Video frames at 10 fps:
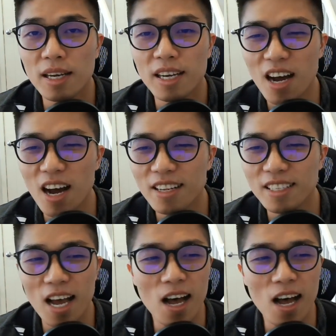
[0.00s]
If
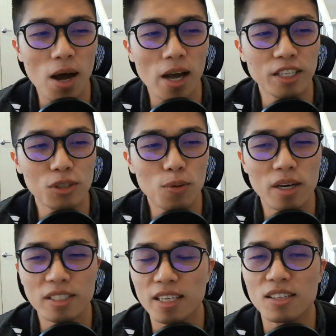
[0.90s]
not, I do
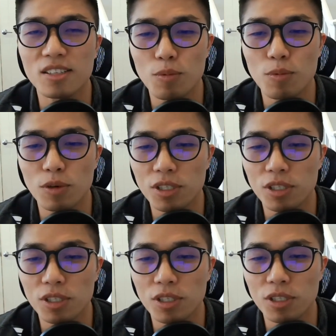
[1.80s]
want to take this
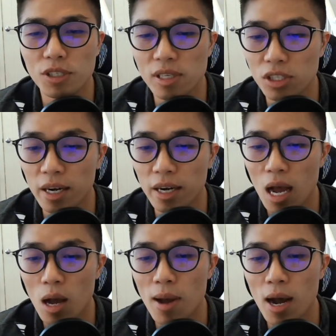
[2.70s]
opportunity to talk
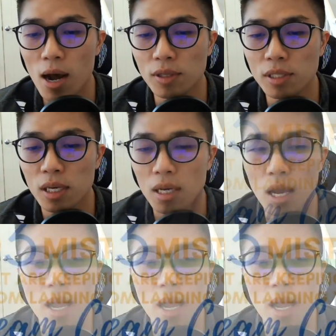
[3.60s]
about